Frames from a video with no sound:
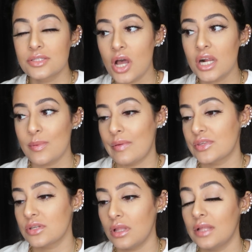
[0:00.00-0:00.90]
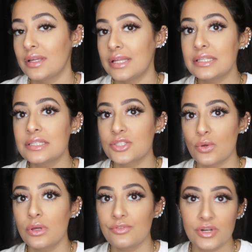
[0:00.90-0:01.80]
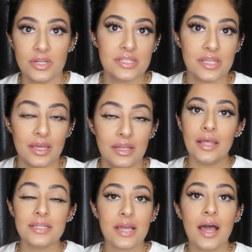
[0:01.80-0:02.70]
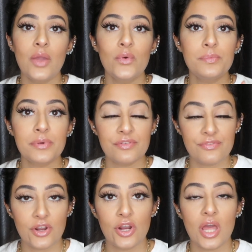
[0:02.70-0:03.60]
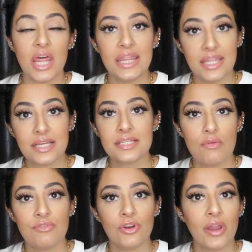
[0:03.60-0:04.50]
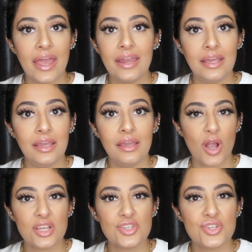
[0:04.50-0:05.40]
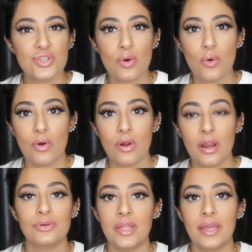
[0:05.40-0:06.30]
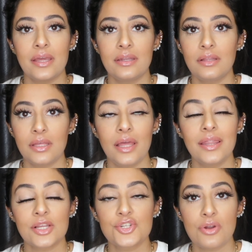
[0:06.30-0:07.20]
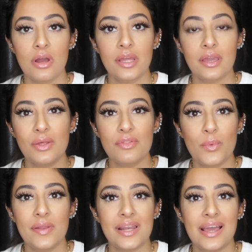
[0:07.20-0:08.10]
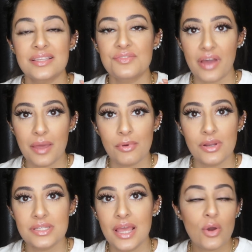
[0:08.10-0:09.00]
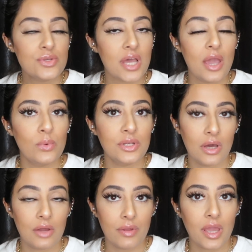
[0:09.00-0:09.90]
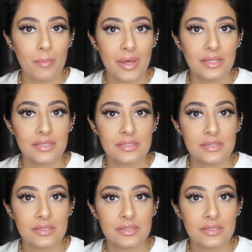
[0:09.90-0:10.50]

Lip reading: talked about this a lot, that it is so good for your skin, and I would prefer this over any brush or like an electronic, you know, the one that has fibers. Those I would not recommend.